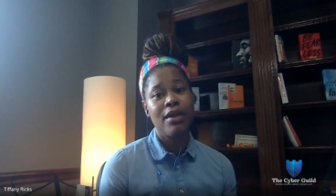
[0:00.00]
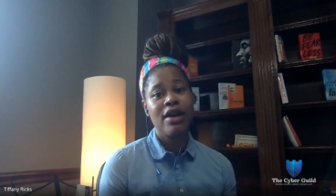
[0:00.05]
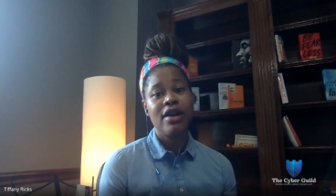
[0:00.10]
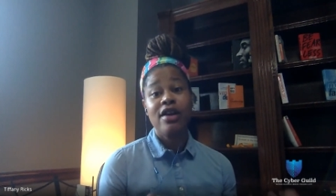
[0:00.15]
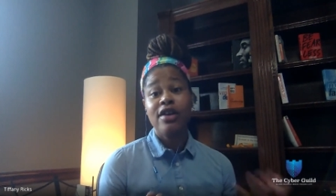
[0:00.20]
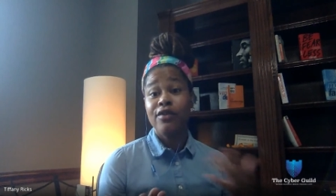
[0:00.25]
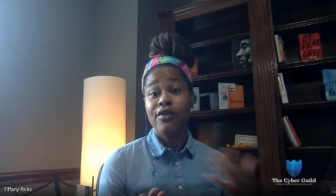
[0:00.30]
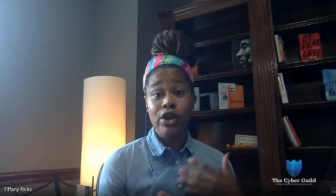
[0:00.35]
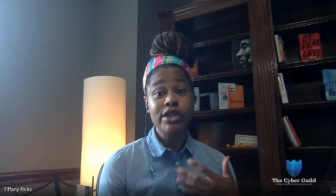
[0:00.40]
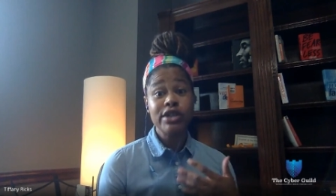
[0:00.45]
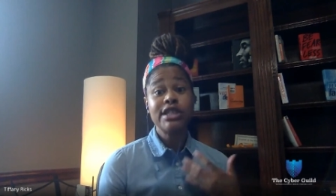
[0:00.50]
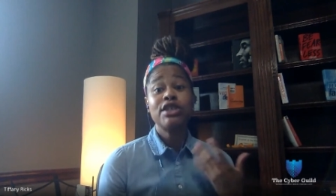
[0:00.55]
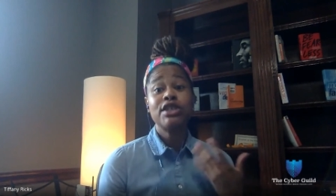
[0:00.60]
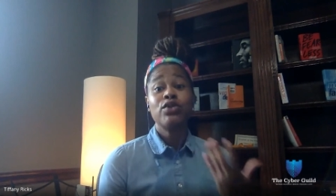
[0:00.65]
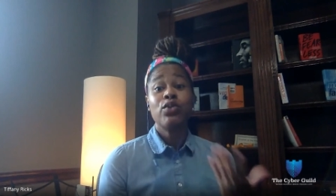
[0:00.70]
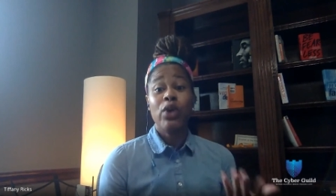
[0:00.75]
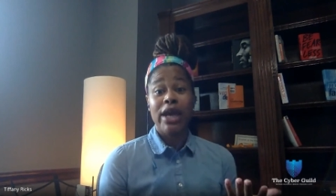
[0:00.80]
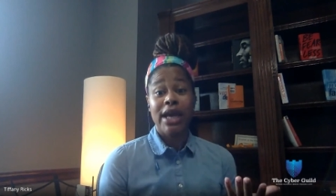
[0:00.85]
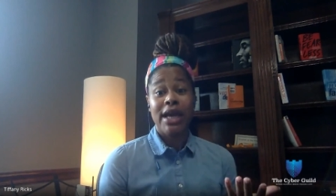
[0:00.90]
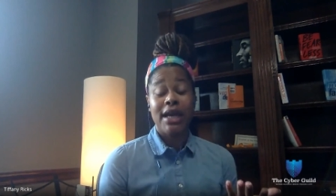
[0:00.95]
versus
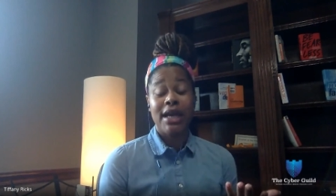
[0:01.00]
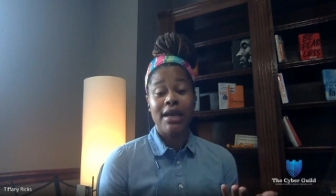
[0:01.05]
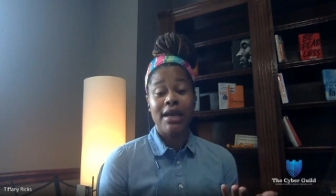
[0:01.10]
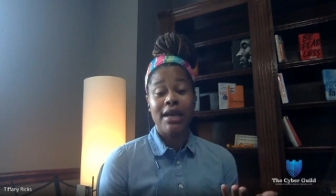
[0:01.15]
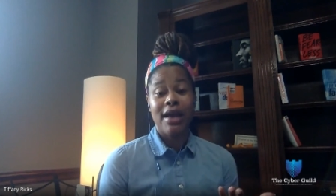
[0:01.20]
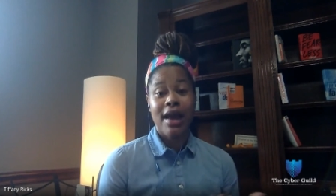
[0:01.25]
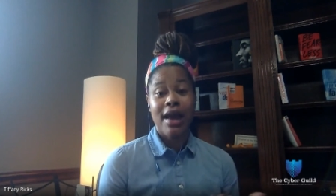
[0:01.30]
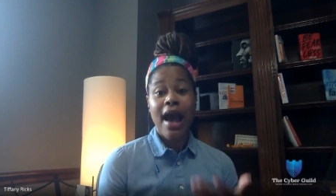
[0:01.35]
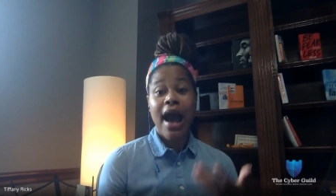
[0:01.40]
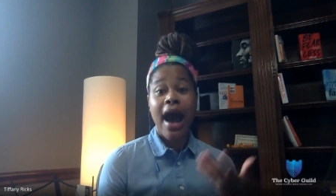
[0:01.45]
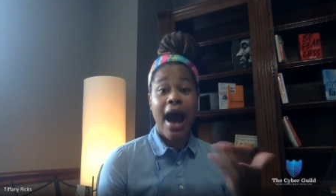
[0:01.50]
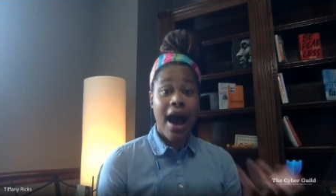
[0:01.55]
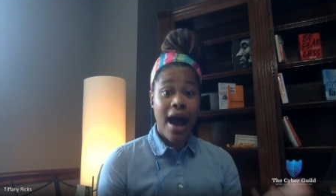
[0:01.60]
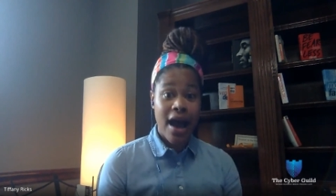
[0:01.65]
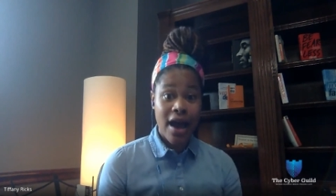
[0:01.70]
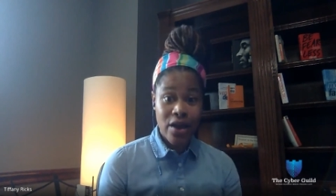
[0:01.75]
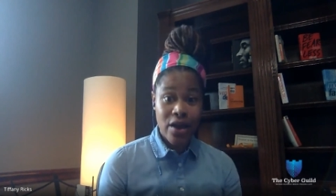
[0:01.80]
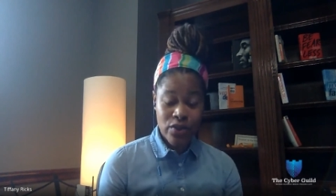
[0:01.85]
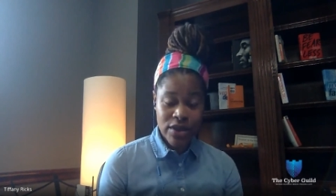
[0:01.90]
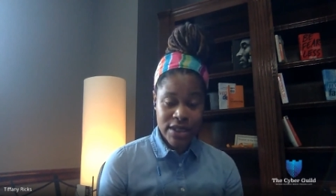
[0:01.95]
when
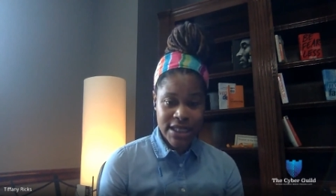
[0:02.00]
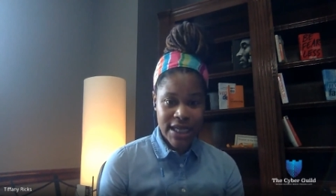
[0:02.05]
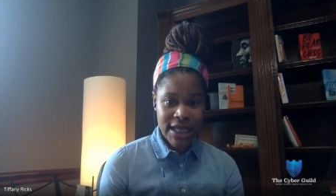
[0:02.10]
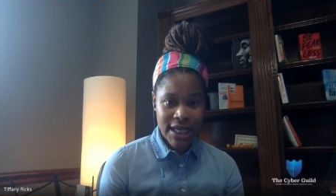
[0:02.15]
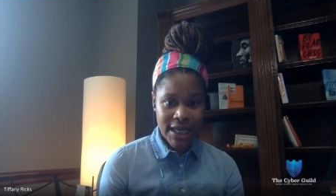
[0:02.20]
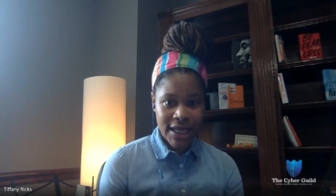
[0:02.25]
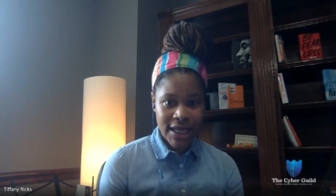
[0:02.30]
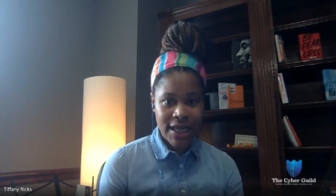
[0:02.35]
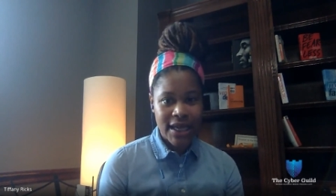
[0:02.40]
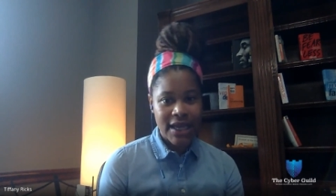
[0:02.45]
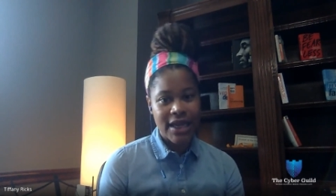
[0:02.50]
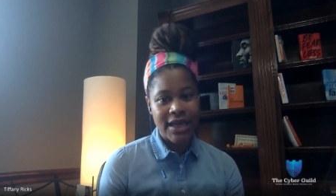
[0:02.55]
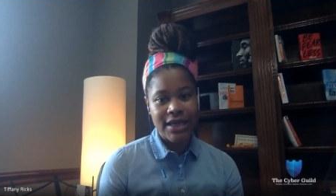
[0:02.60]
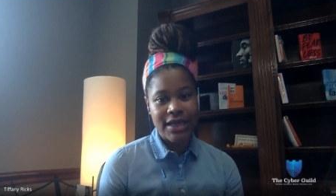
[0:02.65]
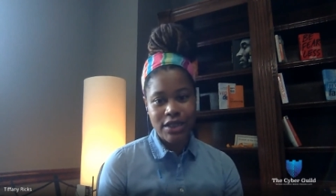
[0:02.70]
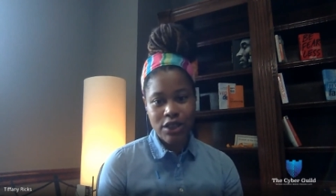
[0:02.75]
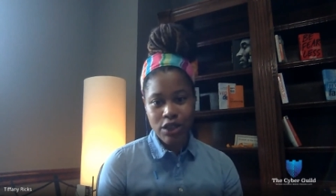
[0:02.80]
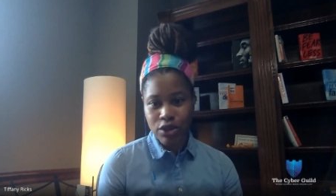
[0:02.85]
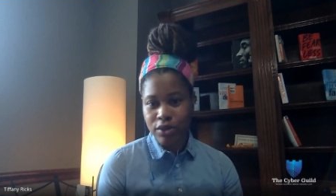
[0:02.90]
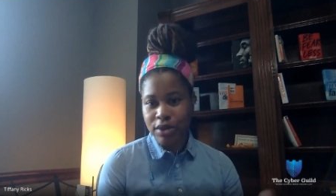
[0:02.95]
I was getting
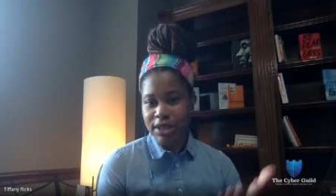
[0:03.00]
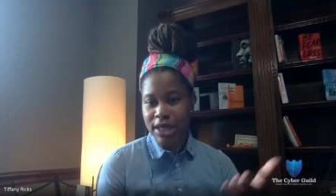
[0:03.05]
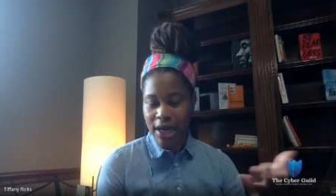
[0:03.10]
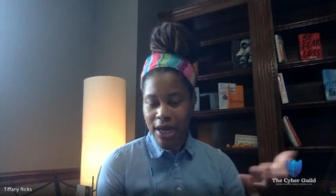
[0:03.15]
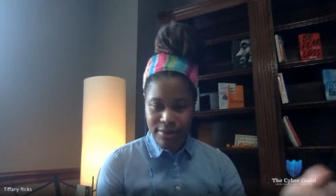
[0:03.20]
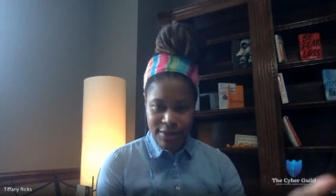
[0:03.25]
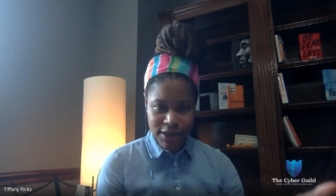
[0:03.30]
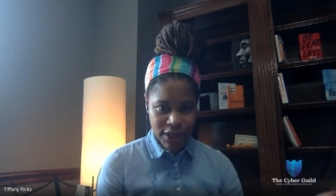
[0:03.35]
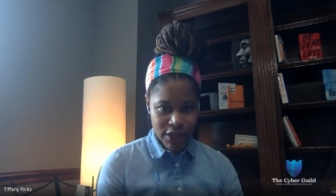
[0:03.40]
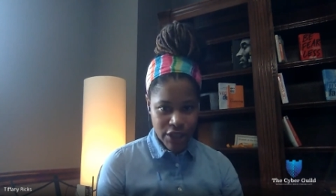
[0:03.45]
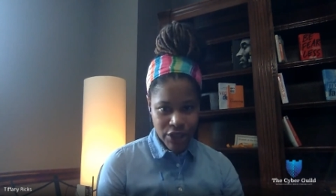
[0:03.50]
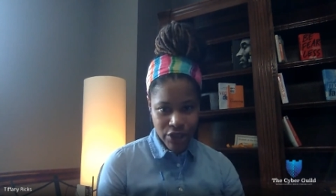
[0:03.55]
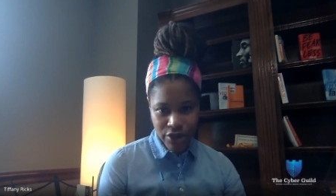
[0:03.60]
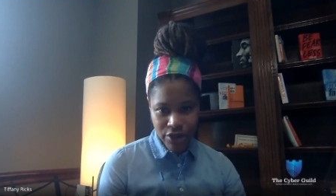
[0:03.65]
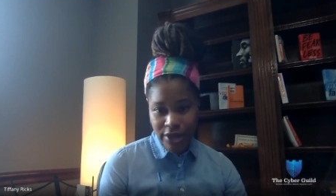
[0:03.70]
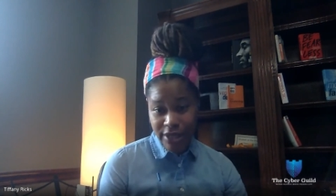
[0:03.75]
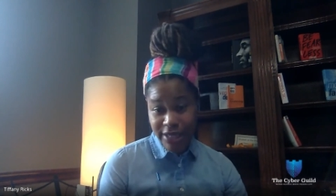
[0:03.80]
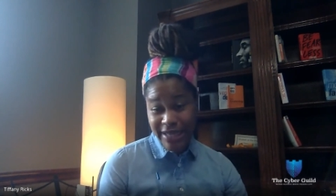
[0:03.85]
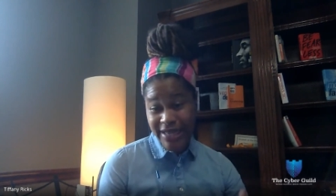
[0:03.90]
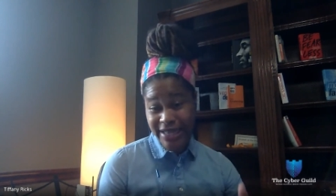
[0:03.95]
into
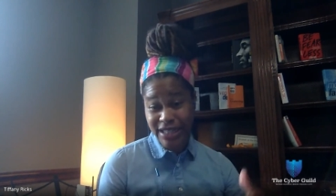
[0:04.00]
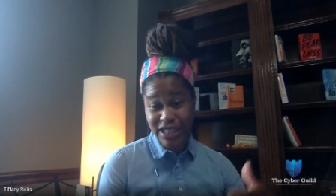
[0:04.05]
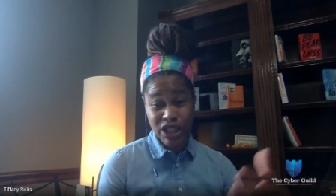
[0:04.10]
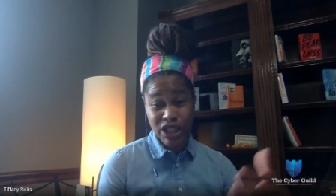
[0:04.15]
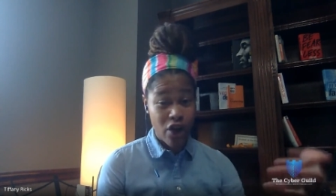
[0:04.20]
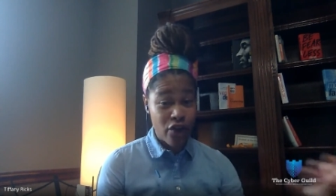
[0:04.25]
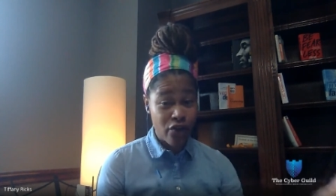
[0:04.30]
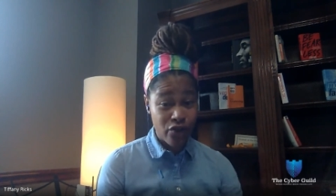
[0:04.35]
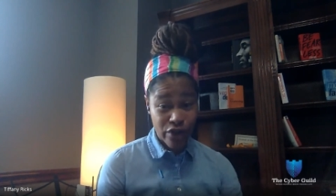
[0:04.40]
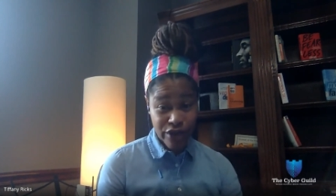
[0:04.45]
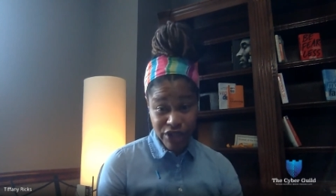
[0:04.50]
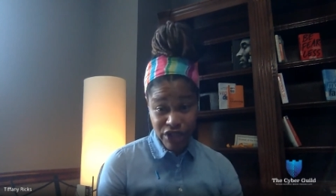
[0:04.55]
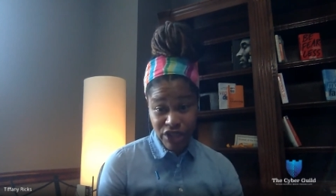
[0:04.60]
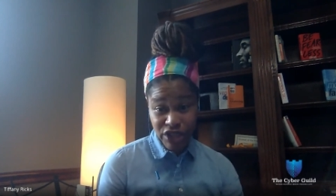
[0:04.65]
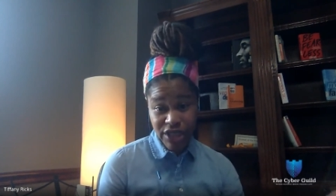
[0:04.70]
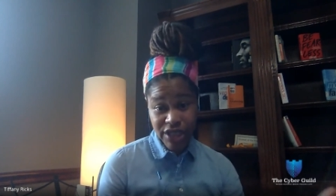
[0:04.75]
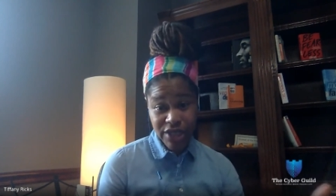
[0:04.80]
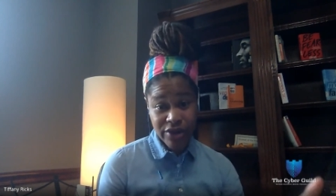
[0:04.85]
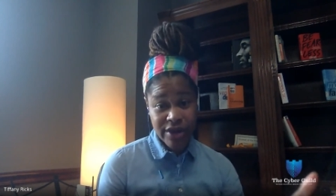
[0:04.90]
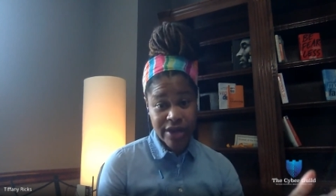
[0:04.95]
cybersecurity and software
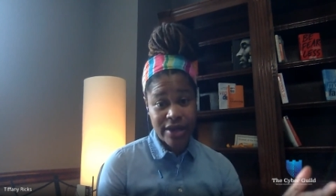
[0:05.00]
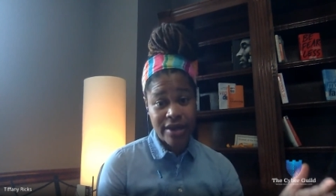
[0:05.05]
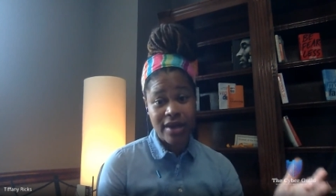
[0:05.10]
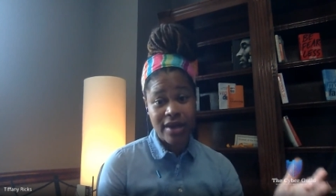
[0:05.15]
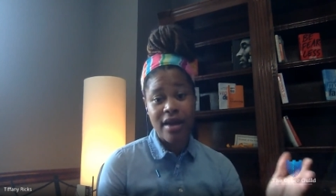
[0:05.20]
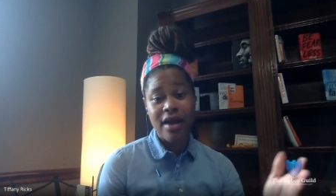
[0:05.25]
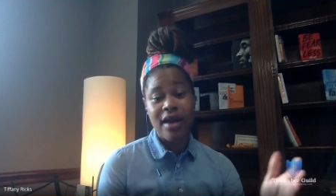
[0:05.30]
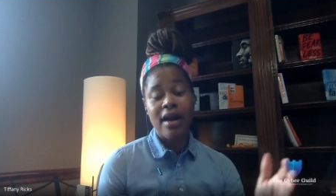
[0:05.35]
engineering